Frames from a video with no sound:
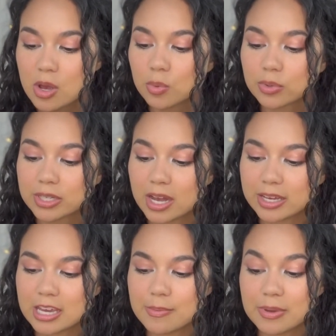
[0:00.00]
will
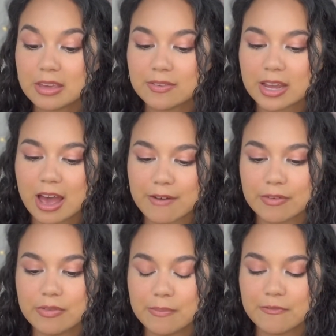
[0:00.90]
not keep even half
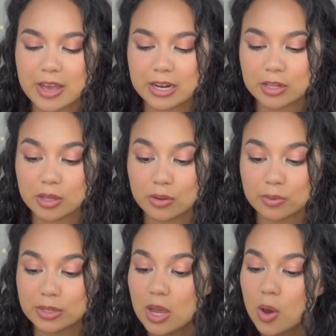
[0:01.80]
of them fed and
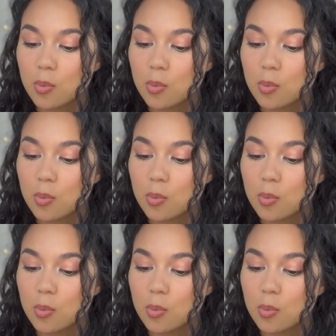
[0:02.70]
clothed.